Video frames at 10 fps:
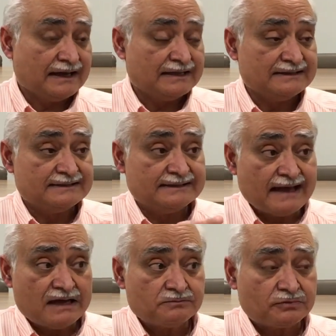And
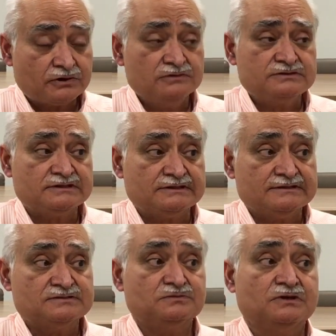that protein
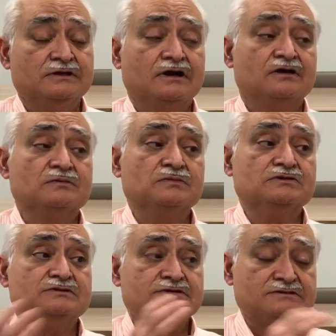is what our
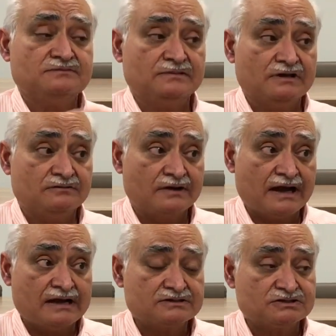immune system then
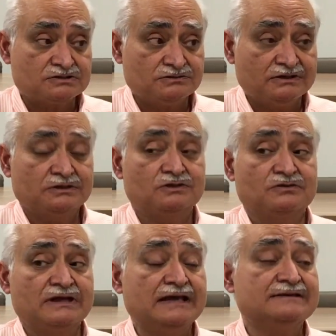reacts to and
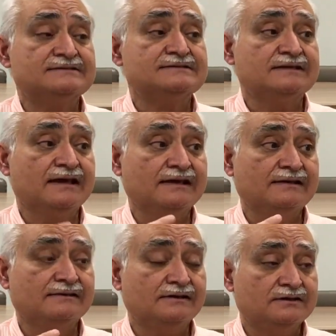creates
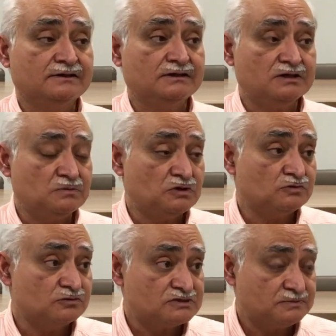an
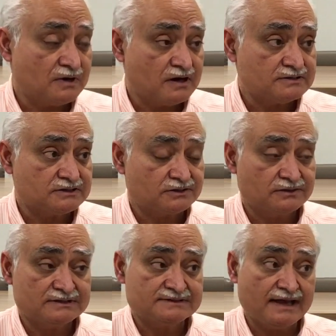immune response. It
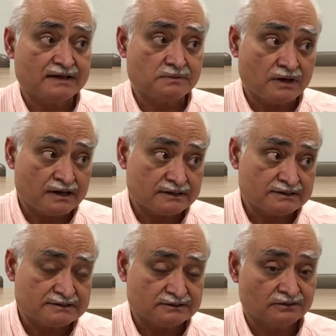creates
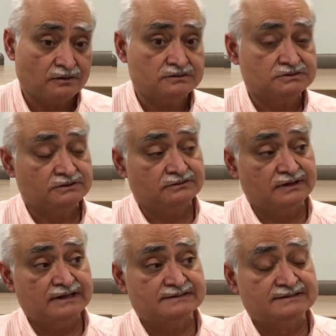antibodies, and it also
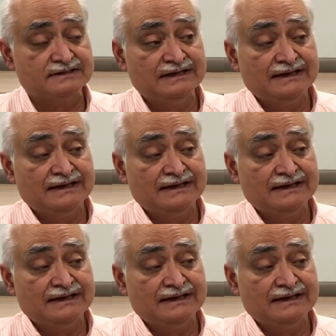creates